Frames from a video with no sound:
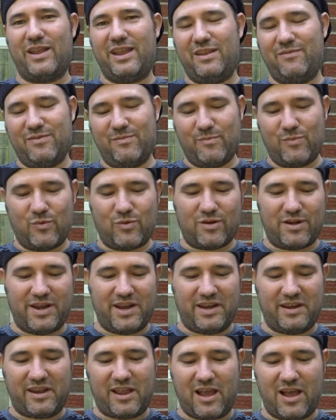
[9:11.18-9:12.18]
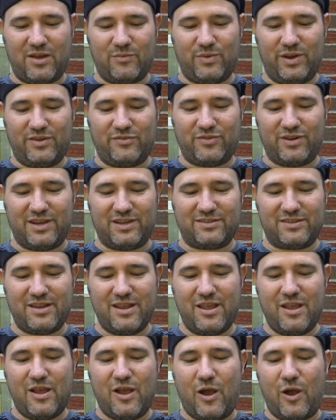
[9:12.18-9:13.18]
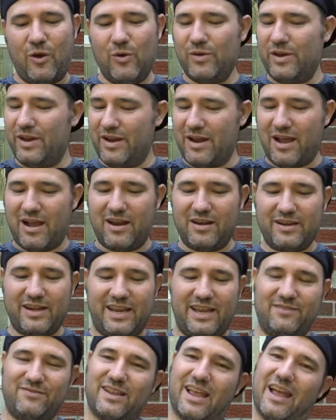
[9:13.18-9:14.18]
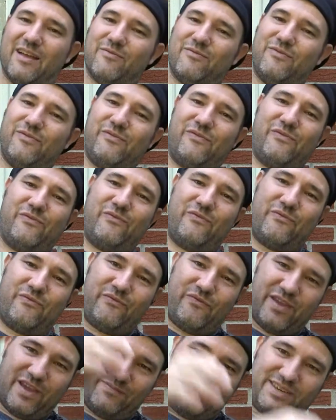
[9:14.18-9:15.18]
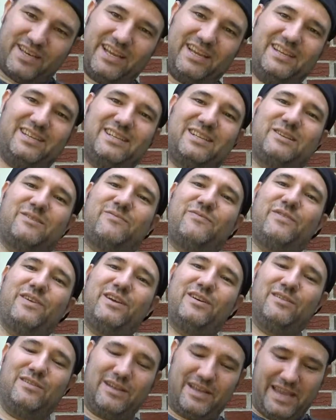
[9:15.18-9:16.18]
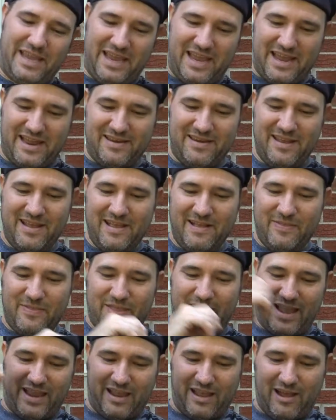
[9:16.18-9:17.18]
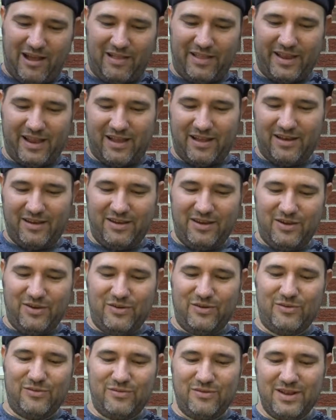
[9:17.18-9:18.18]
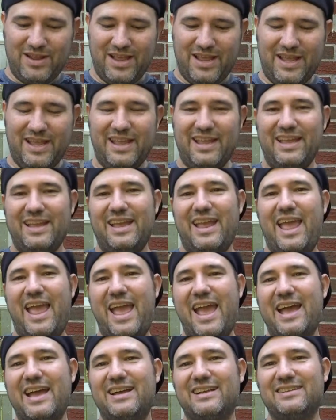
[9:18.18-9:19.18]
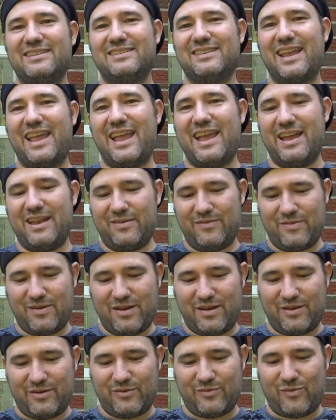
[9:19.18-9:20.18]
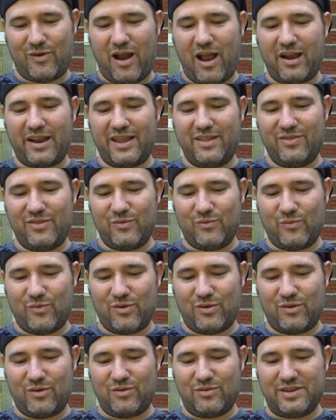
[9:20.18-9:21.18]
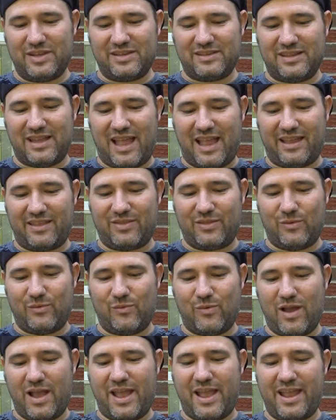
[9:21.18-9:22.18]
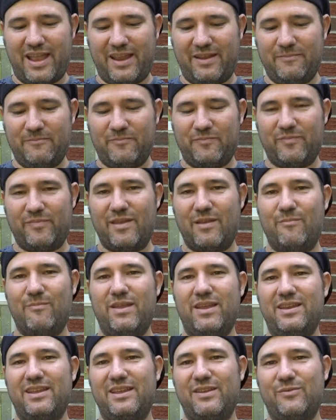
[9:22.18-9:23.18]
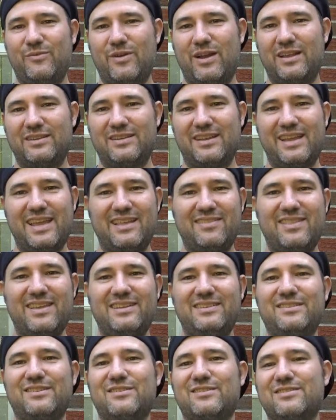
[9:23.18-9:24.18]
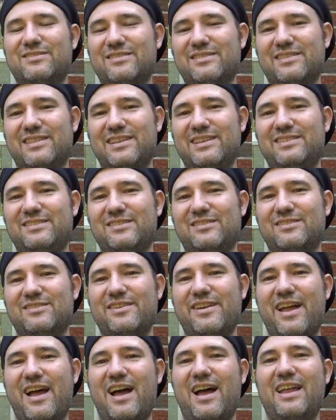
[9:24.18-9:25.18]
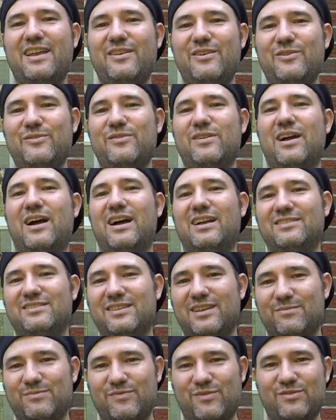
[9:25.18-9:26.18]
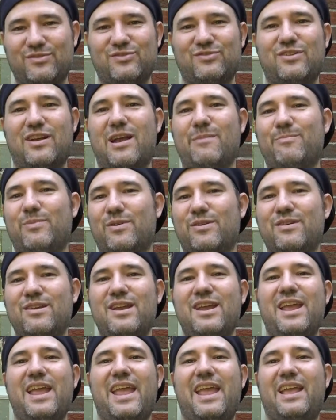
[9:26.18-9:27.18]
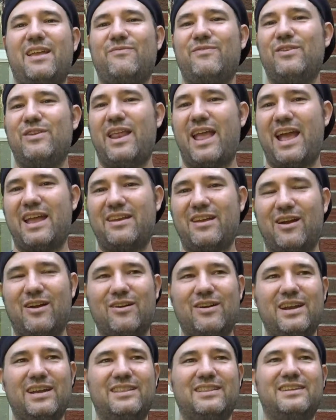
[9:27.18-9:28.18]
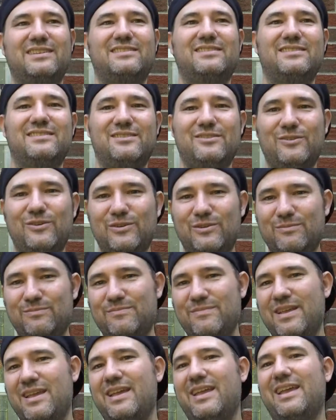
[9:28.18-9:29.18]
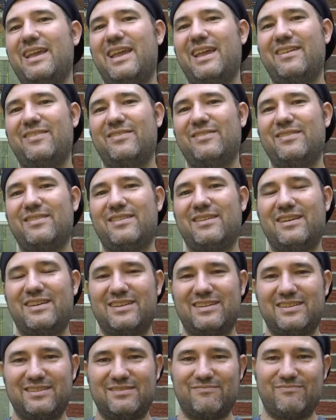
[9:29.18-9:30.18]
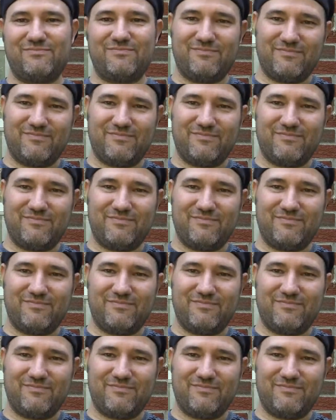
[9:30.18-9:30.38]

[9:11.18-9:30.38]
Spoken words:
even more in God We Trust. Holding On gives that 50s feel again that Calling on You has, and Rockin' the World is like The Way in many ways. Again, these are not new concepts for Stryper. If you had already listened to them in the